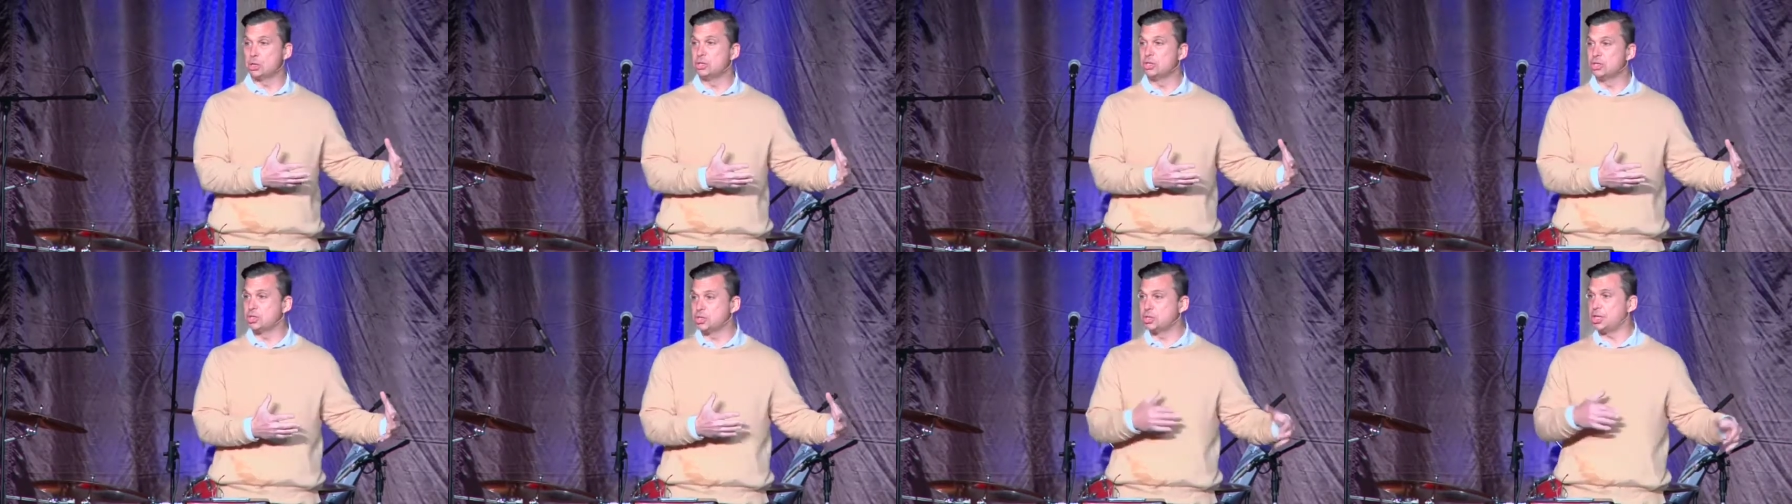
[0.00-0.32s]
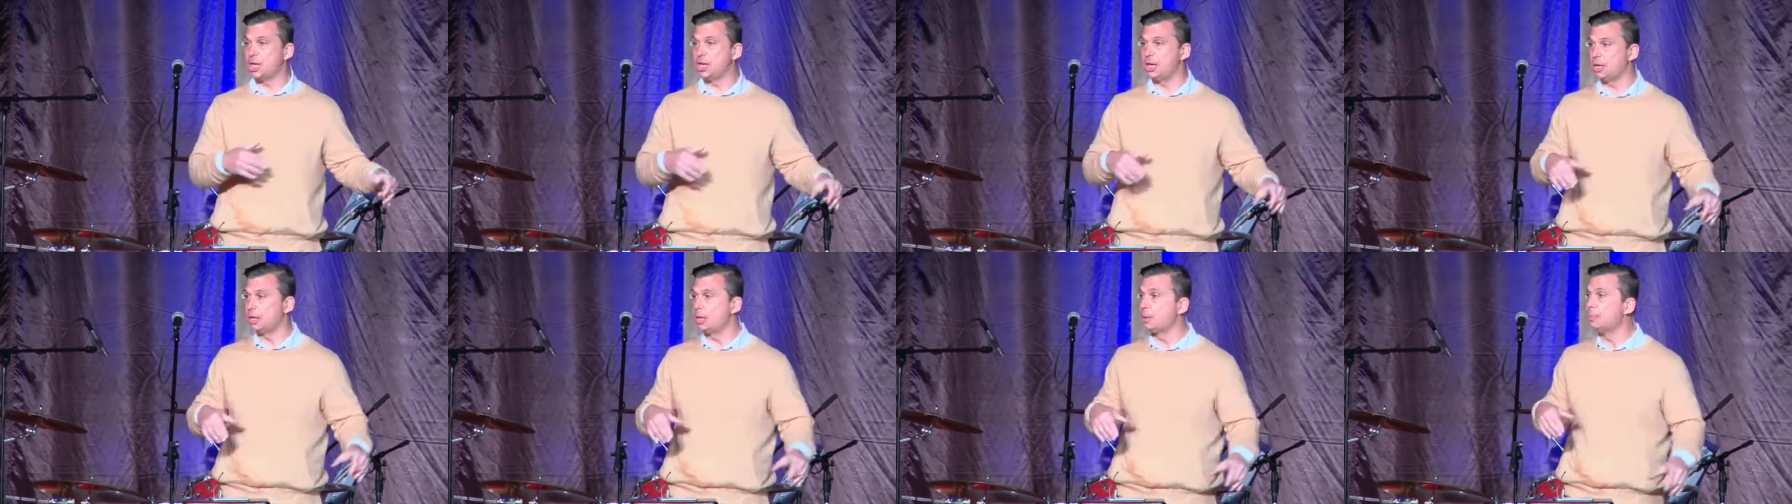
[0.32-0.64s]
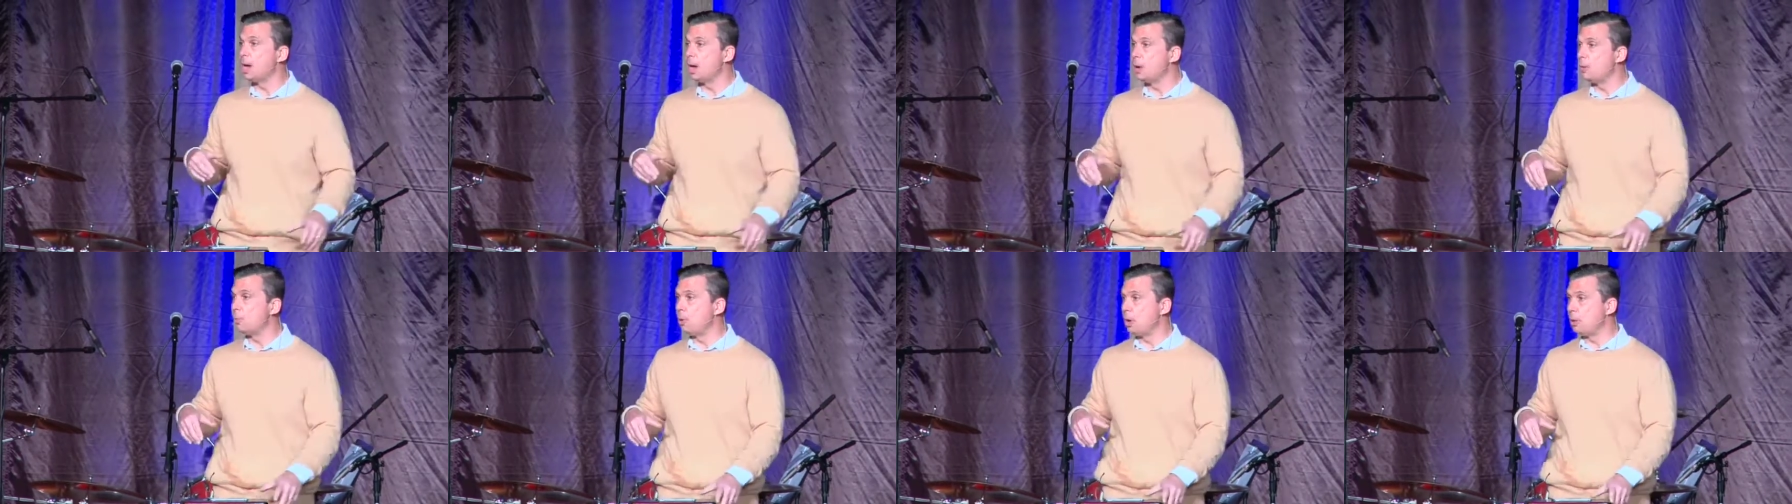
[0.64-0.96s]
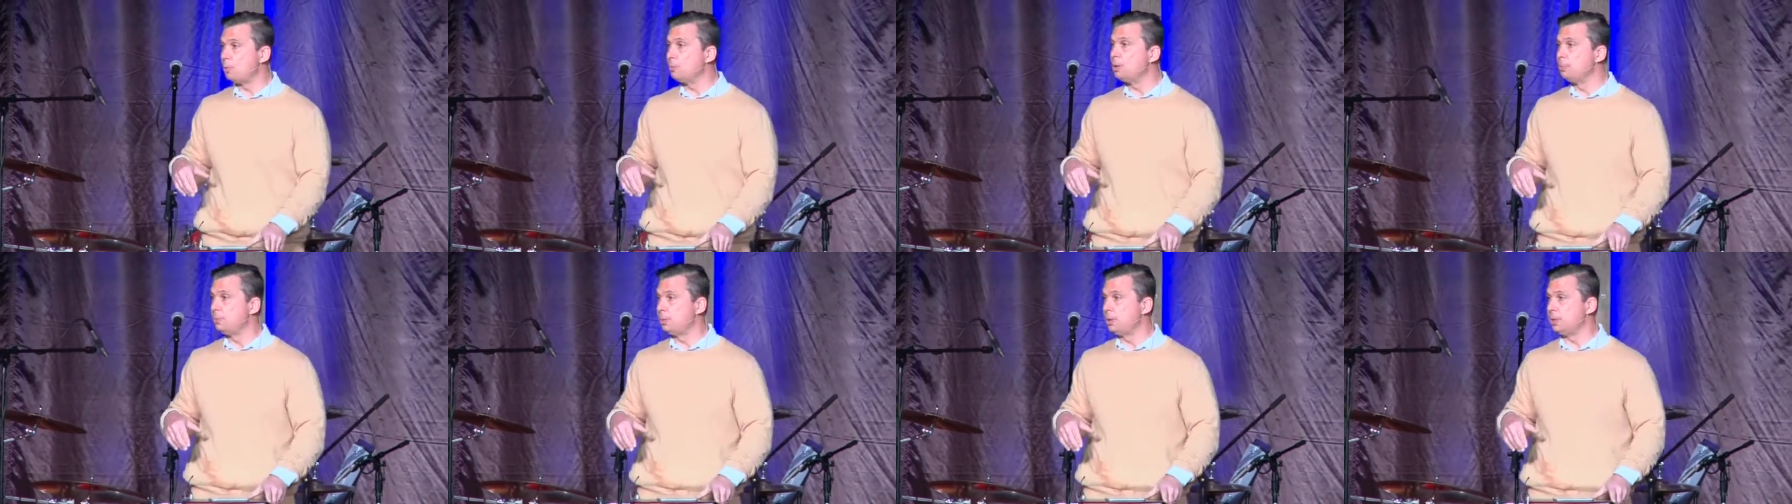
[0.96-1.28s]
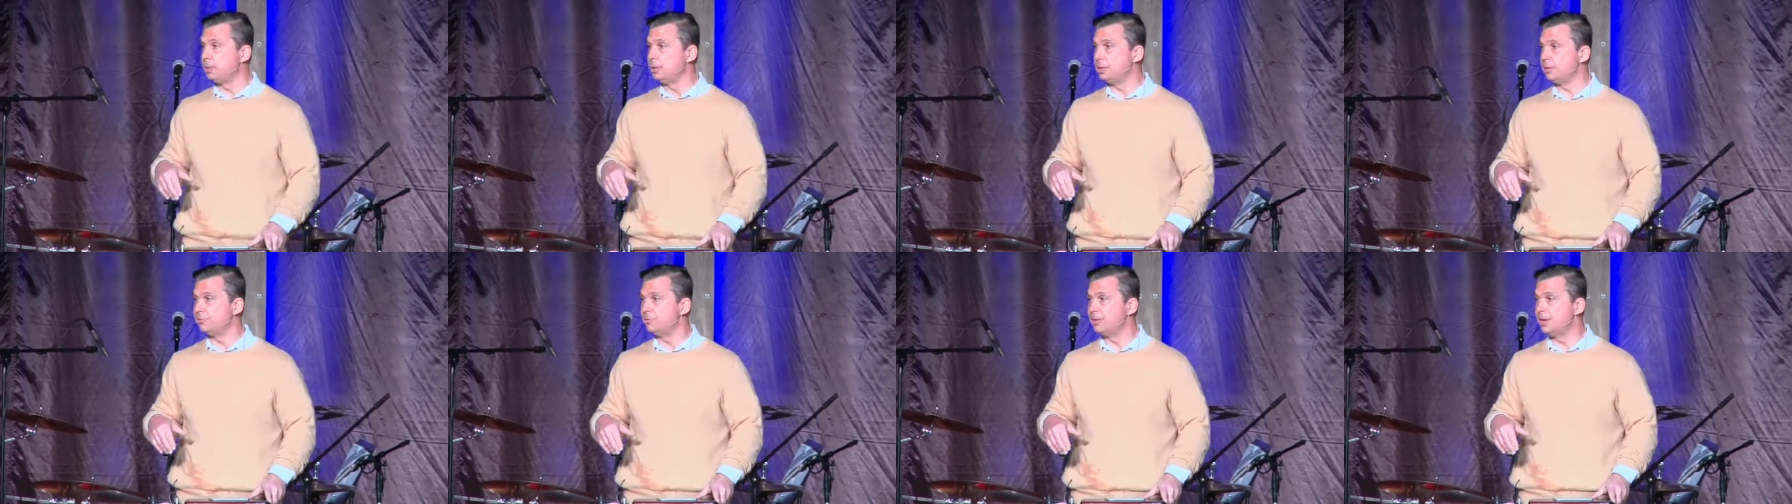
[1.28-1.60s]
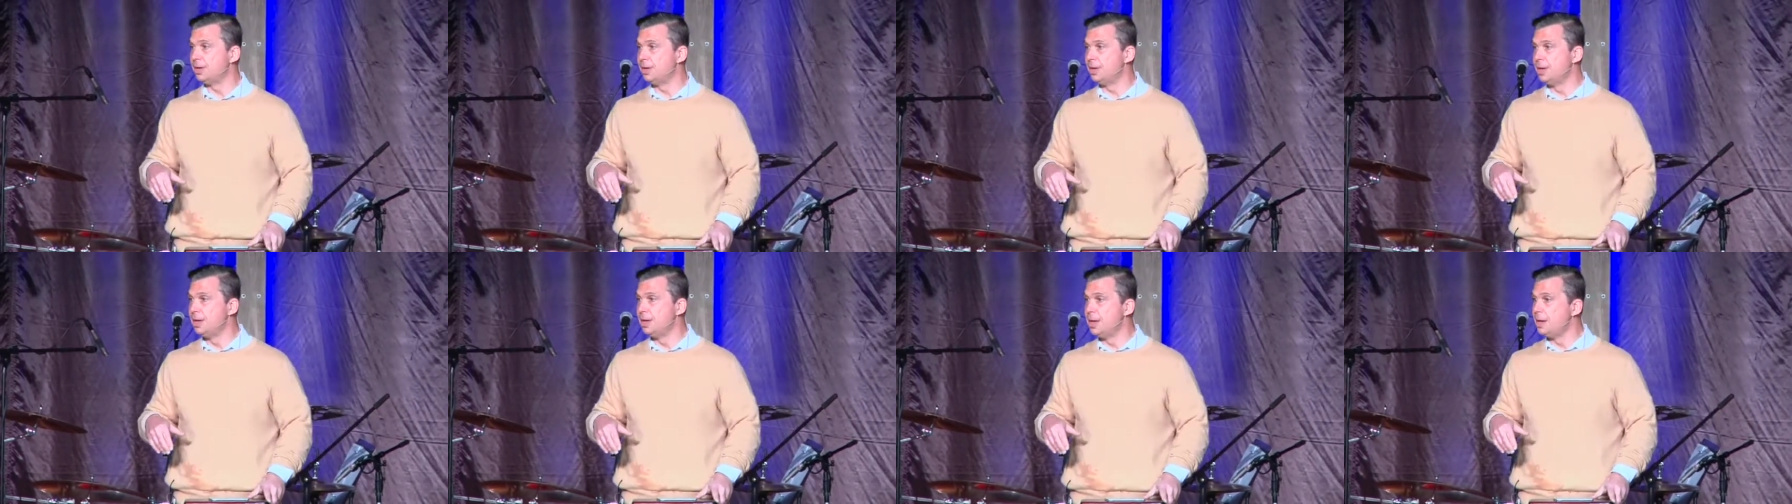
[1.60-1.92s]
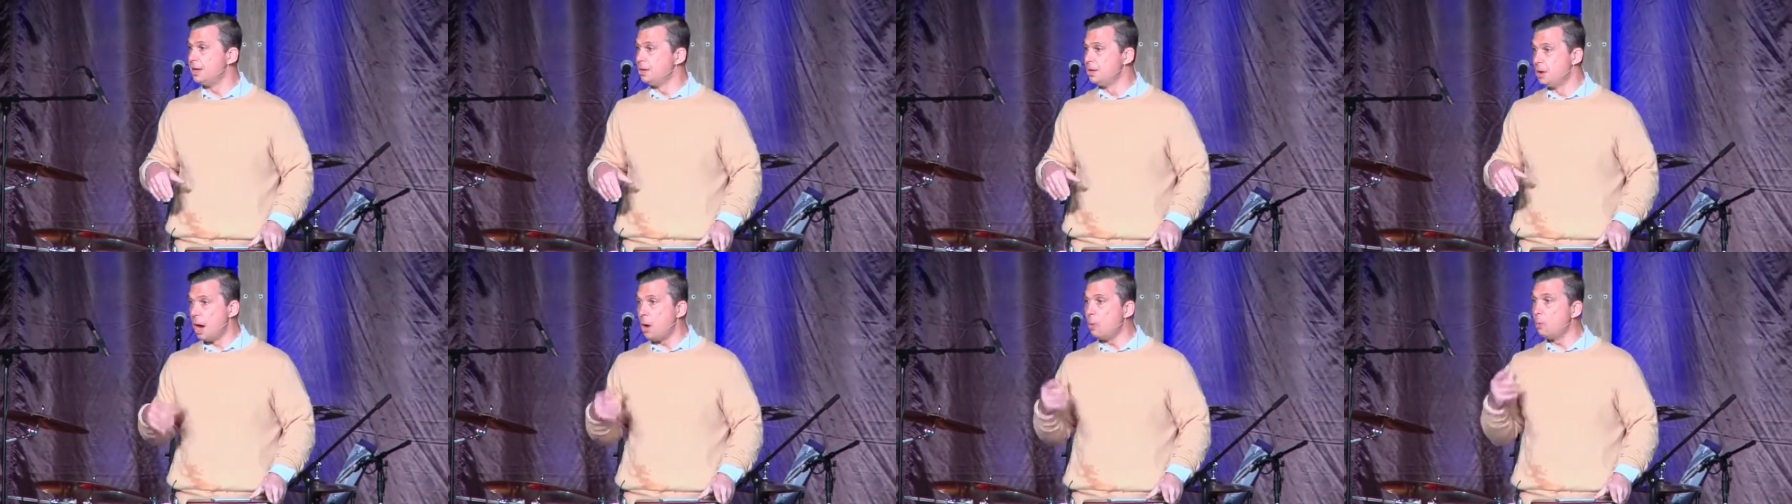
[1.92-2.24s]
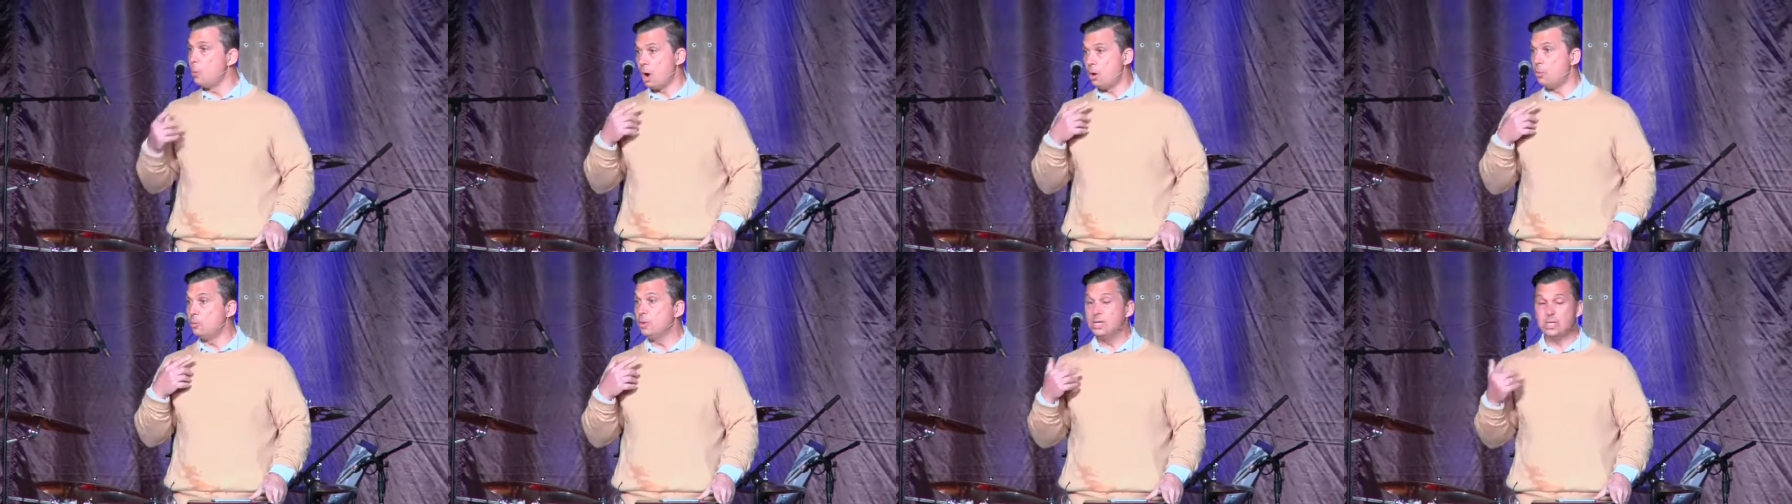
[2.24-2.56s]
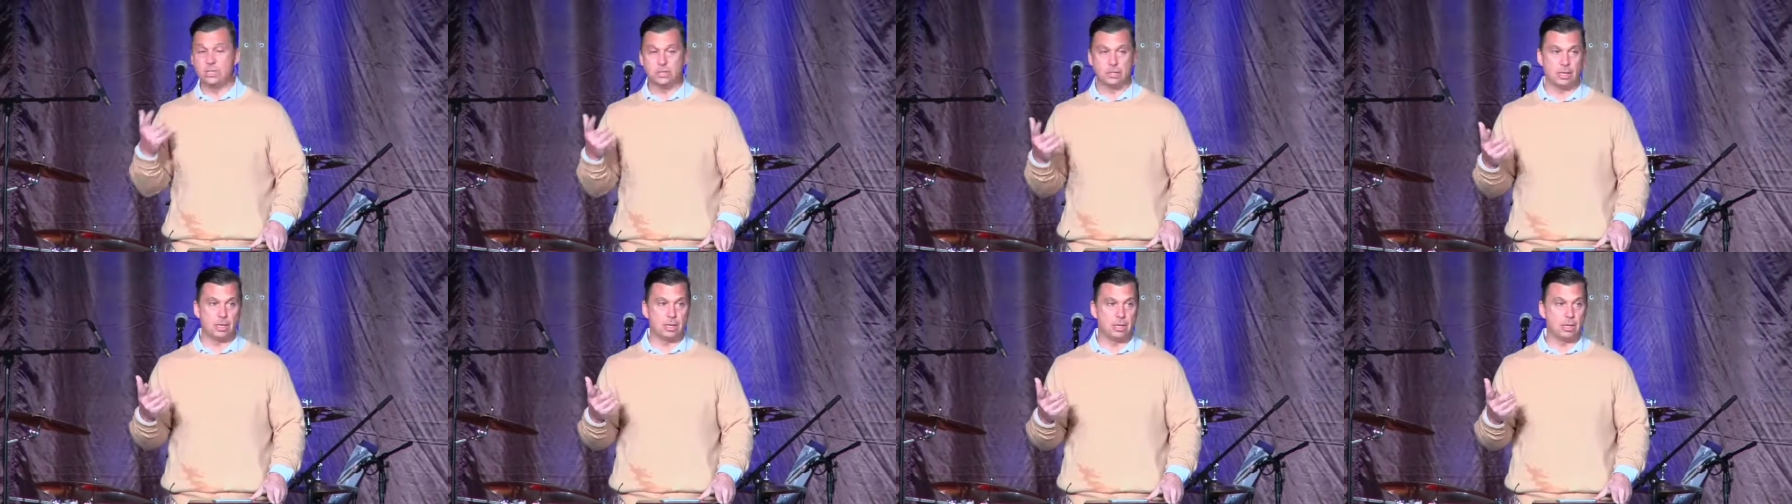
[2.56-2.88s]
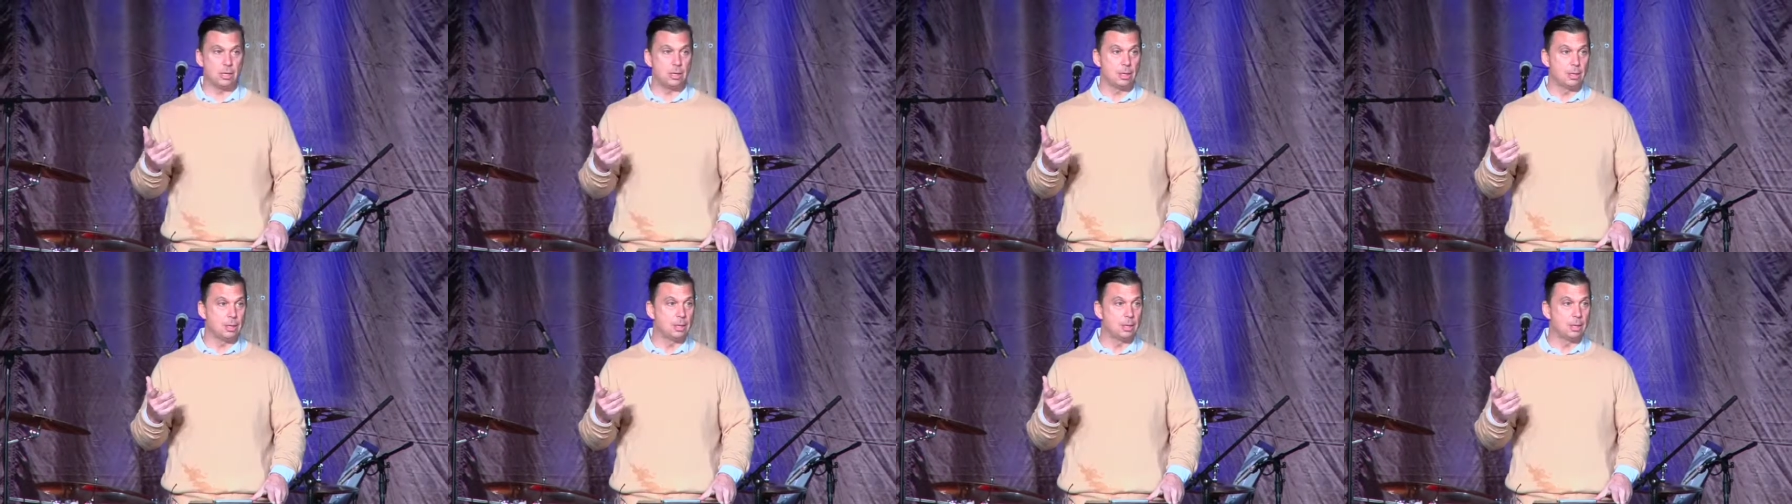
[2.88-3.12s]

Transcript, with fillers: saying about what we believe? Not what we say,